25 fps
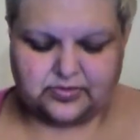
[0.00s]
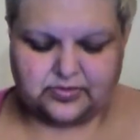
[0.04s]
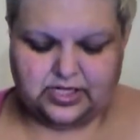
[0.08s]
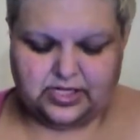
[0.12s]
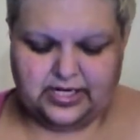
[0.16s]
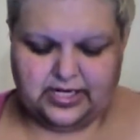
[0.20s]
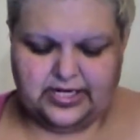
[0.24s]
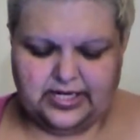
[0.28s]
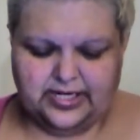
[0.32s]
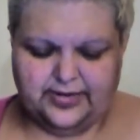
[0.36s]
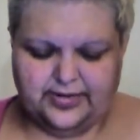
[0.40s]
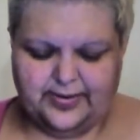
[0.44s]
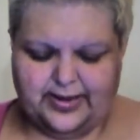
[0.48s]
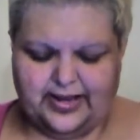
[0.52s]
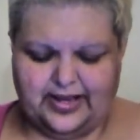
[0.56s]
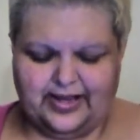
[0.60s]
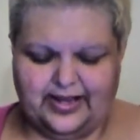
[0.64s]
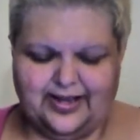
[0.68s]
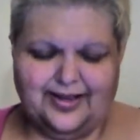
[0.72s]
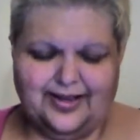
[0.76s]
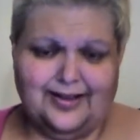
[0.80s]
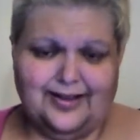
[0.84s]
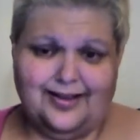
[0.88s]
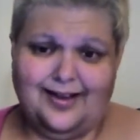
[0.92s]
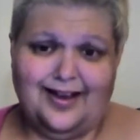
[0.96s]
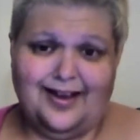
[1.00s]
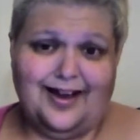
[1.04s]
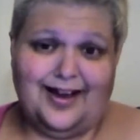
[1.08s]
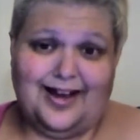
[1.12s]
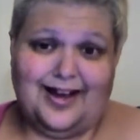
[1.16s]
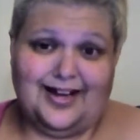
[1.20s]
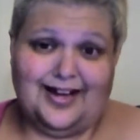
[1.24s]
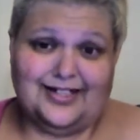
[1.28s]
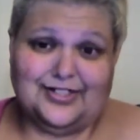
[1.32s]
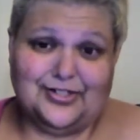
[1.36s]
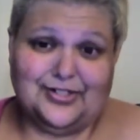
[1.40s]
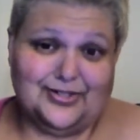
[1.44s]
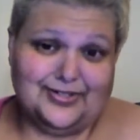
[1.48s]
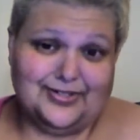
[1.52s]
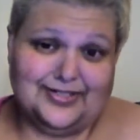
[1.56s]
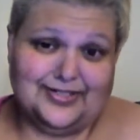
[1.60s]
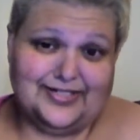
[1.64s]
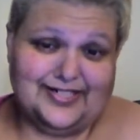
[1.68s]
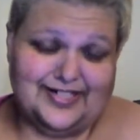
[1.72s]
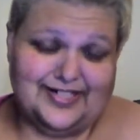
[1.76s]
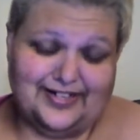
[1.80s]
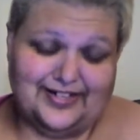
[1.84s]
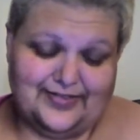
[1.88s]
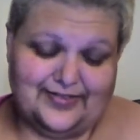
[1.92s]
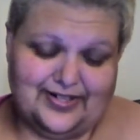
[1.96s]
Anyway, I totally
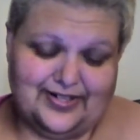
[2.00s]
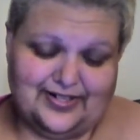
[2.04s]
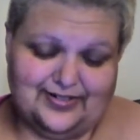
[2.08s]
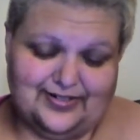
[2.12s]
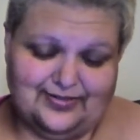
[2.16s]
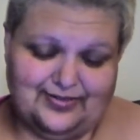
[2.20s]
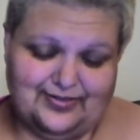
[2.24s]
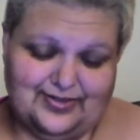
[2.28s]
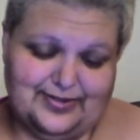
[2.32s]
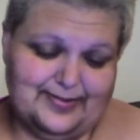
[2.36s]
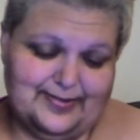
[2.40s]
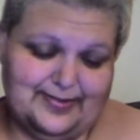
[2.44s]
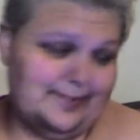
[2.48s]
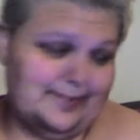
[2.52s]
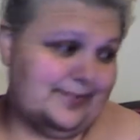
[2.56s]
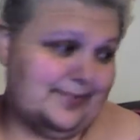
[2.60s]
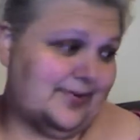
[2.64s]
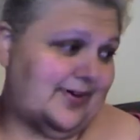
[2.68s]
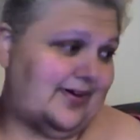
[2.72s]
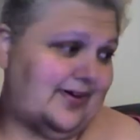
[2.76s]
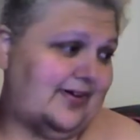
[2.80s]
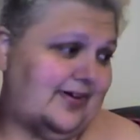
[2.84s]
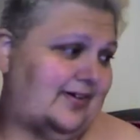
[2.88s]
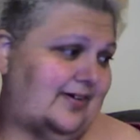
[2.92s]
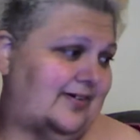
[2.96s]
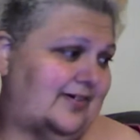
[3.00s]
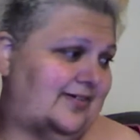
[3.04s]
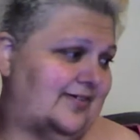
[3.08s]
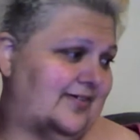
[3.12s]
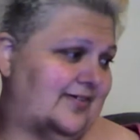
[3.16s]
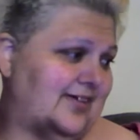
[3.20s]
didn't even remember